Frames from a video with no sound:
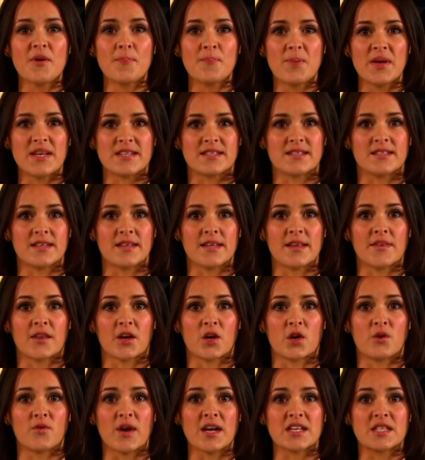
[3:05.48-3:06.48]
piston in the
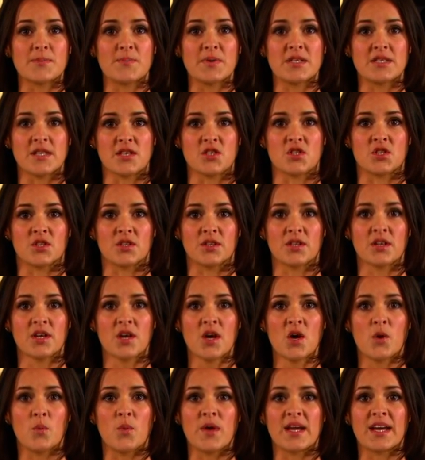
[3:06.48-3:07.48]
correct position,
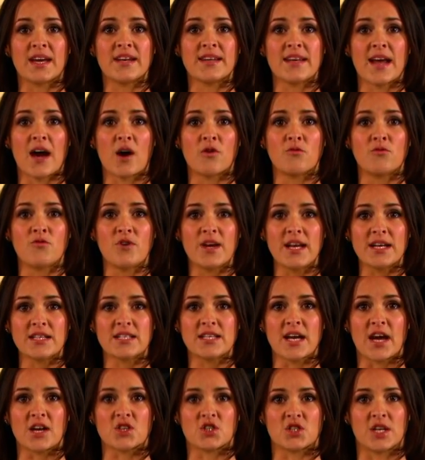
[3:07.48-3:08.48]
we can now
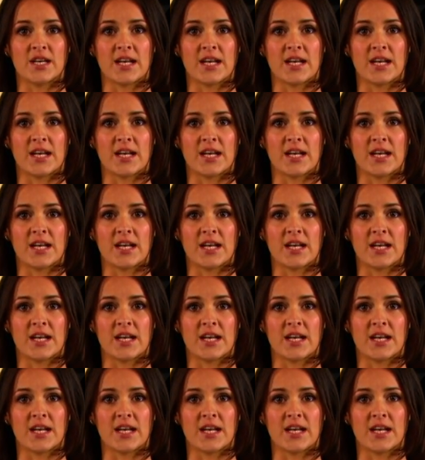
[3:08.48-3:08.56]
reattach the